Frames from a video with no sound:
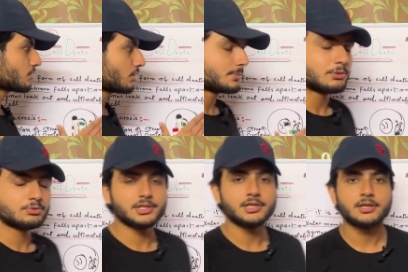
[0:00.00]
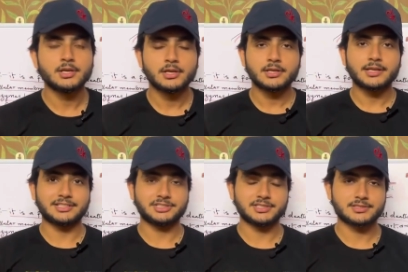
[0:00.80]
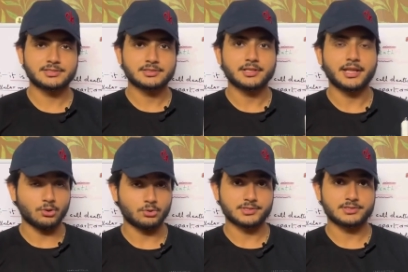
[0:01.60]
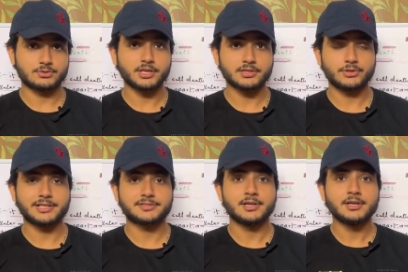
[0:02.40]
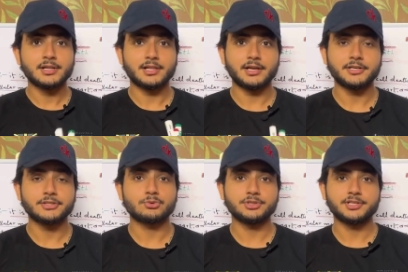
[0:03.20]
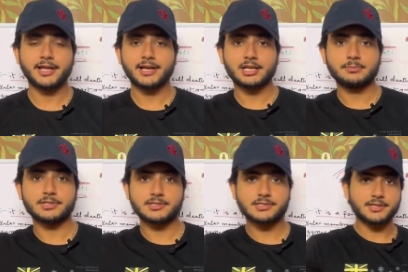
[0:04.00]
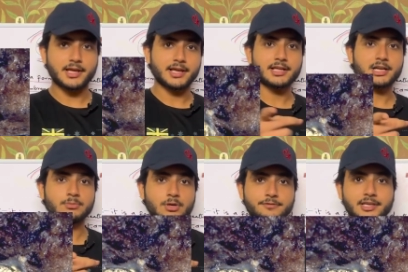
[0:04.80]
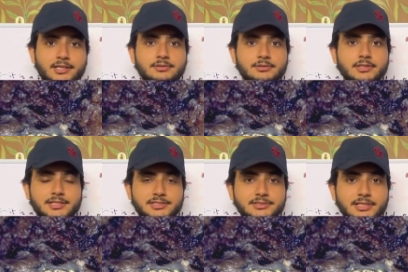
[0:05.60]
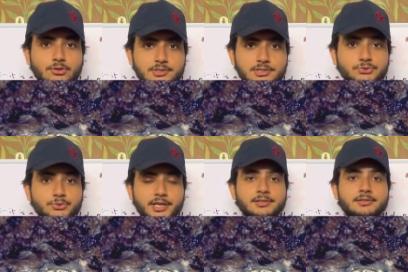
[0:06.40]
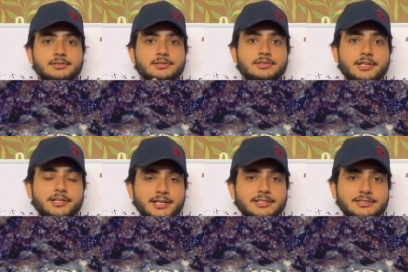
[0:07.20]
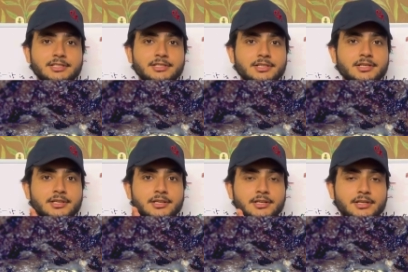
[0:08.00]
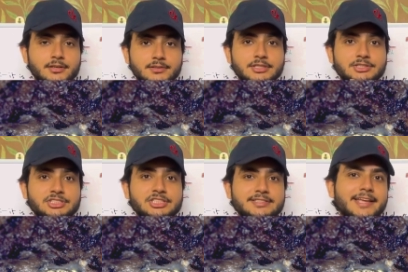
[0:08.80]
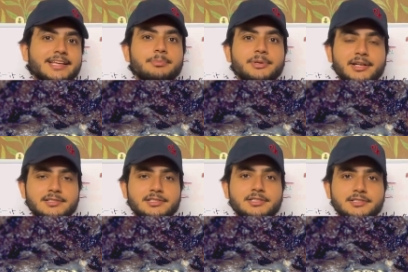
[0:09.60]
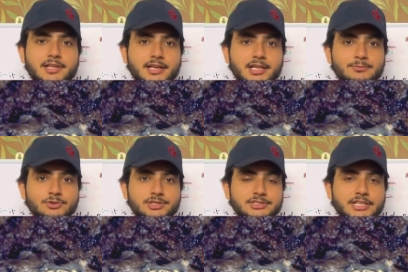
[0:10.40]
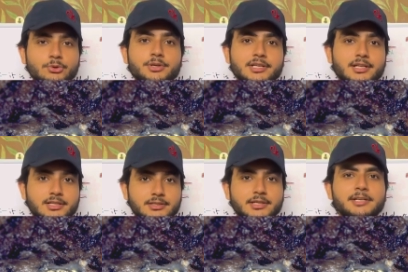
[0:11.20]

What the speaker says: all about the caseous necrosis. Okay, so let's learn it through the diagram. This is the diagram of caseous necrosis. You can clearly see the cheese-like appearance in this diagram, which is yellow in color.